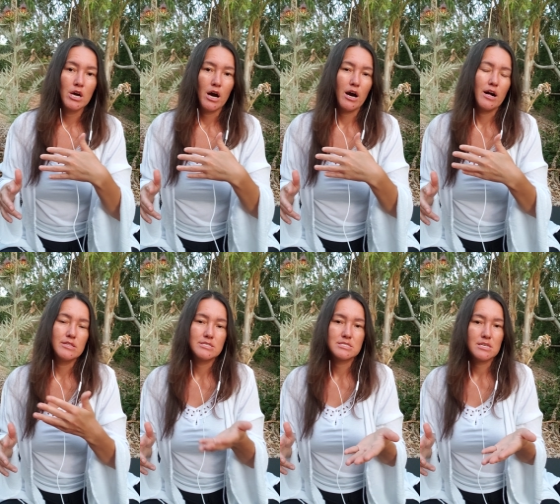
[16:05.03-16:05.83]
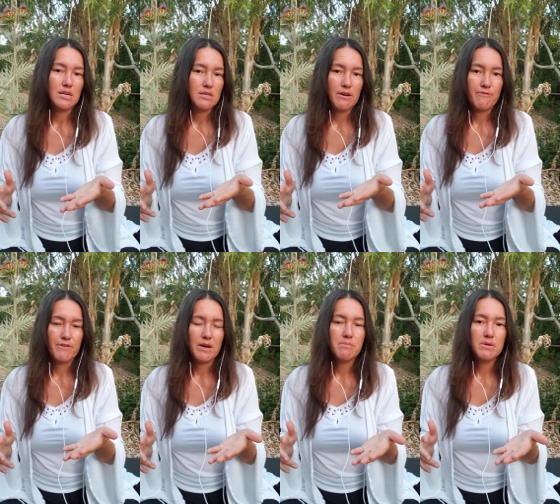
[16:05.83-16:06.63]
let's say, a
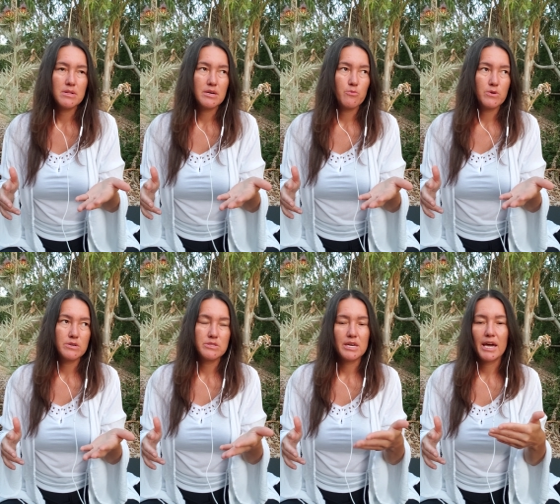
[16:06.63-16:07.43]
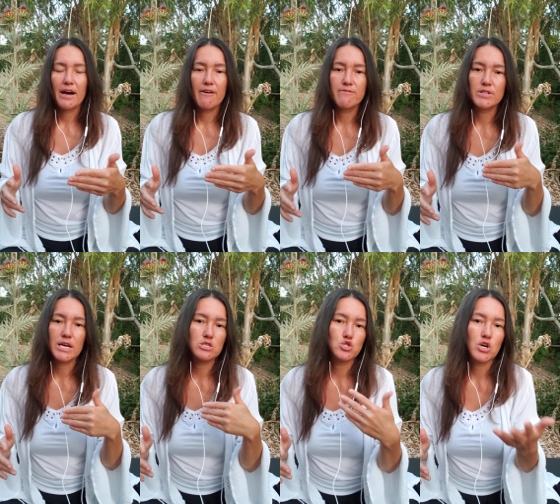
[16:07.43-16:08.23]
family where they have
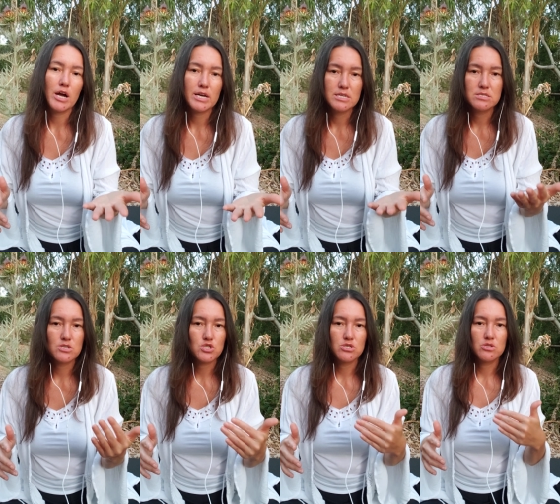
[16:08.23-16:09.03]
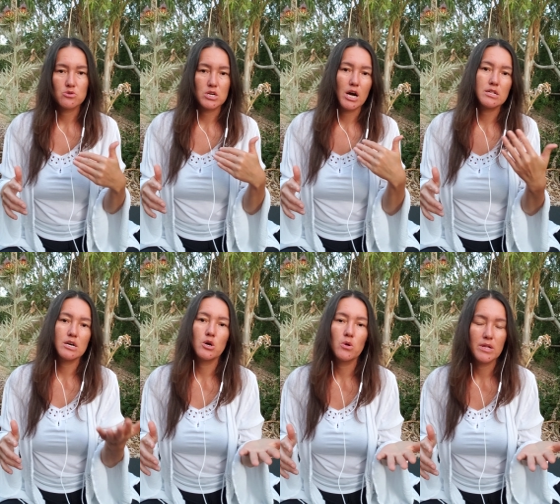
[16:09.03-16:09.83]
like drug addiction or
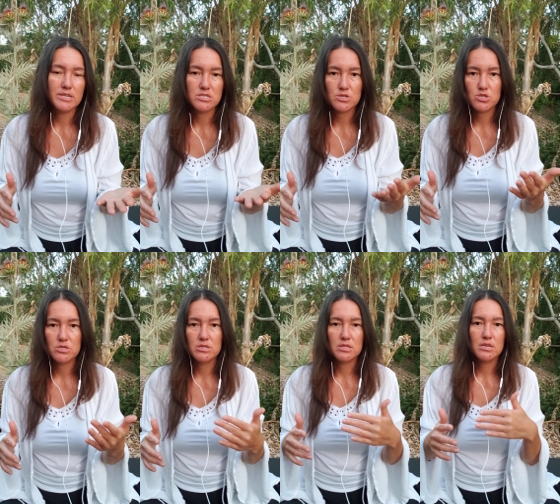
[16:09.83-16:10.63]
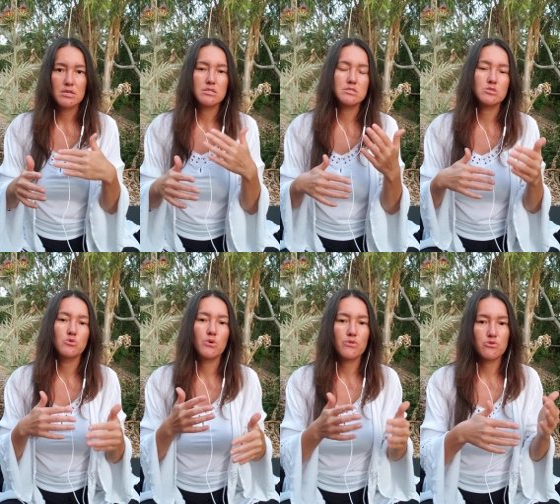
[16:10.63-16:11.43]
alcohol addiction, and kid is
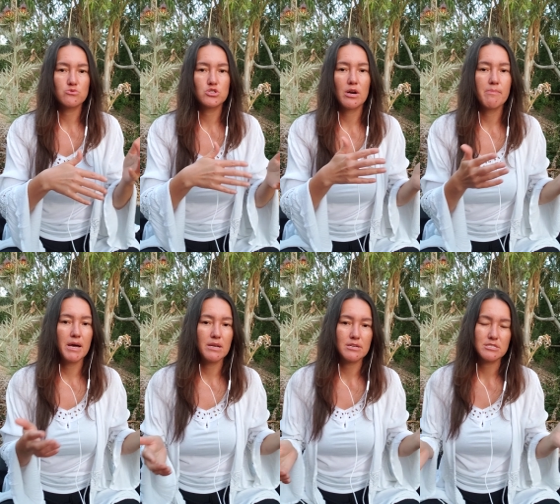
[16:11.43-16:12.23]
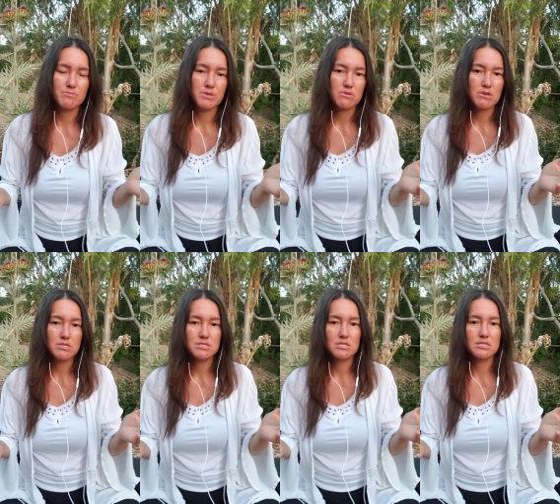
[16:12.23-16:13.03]
going through traumatic
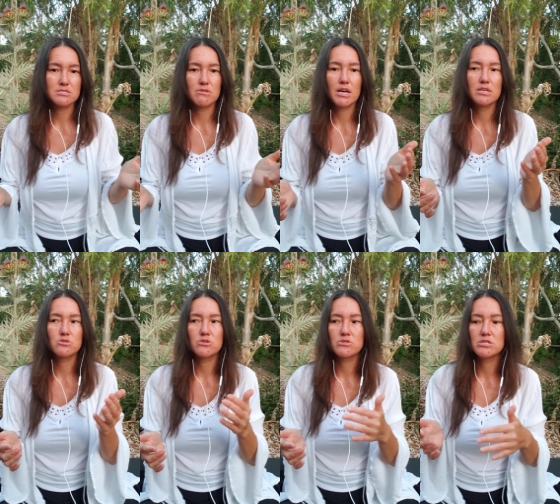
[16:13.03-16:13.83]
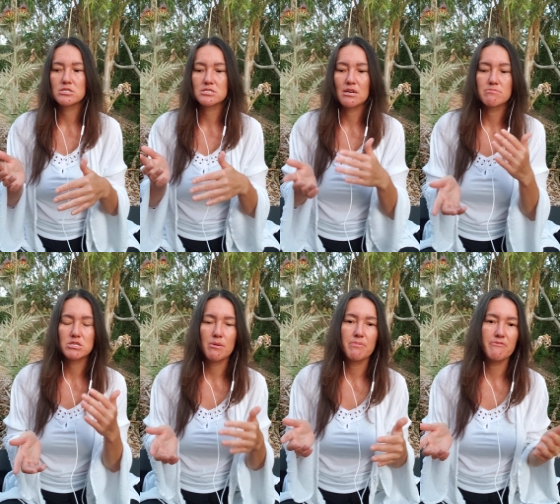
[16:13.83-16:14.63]
experiences, right? Or there is some
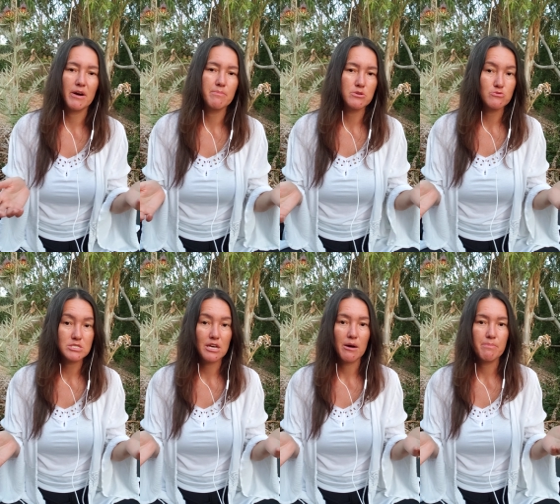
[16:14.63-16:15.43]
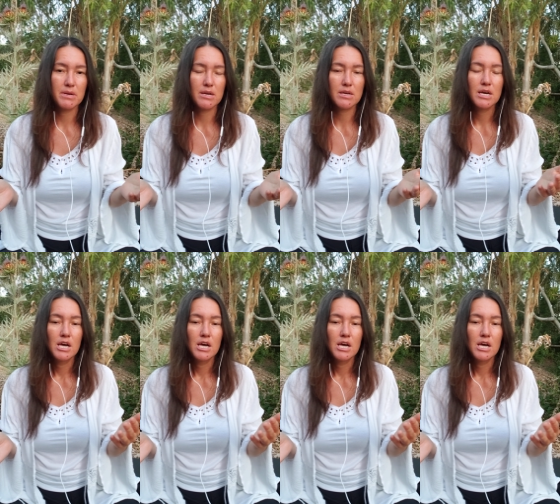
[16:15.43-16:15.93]
type of abuse happening.